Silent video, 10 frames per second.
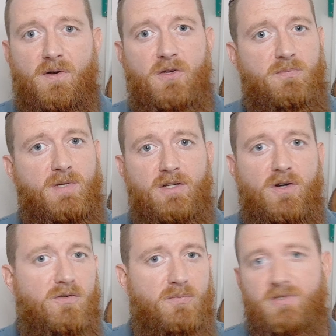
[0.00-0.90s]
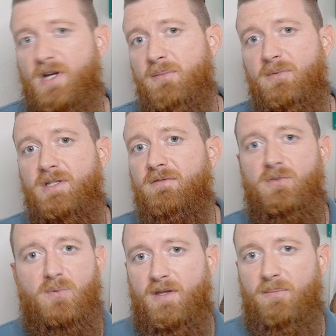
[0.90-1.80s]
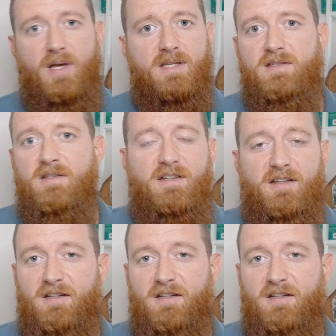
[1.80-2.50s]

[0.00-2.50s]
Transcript: Falls mini golf, which I believe is one of the best